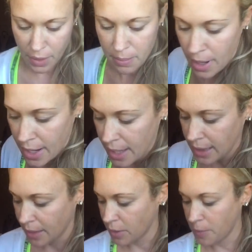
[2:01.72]
my
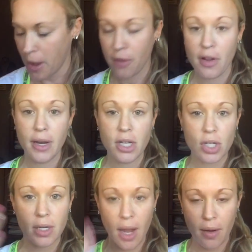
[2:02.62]
Liquid to Powder
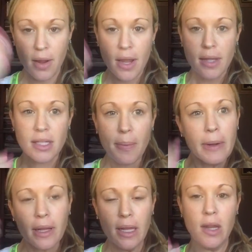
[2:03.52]
Foundation. Now,
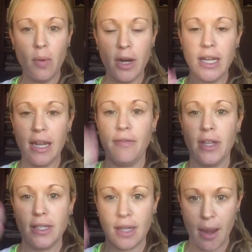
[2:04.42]
typically you want to give
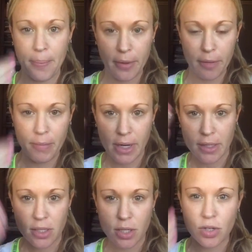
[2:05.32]
this a couple of
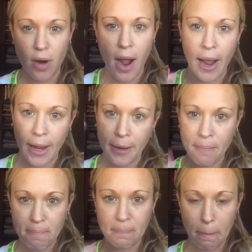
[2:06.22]
minutes to dry.
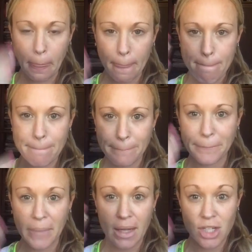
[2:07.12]

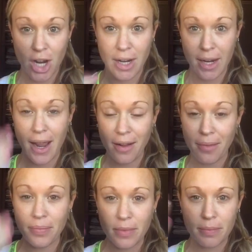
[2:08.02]
Check it
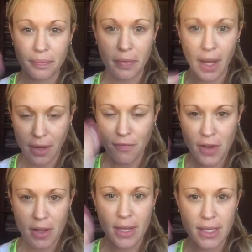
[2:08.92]
out. I can
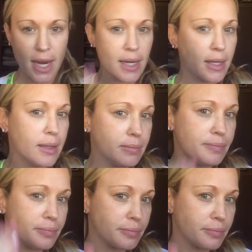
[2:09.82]
feel it tightening.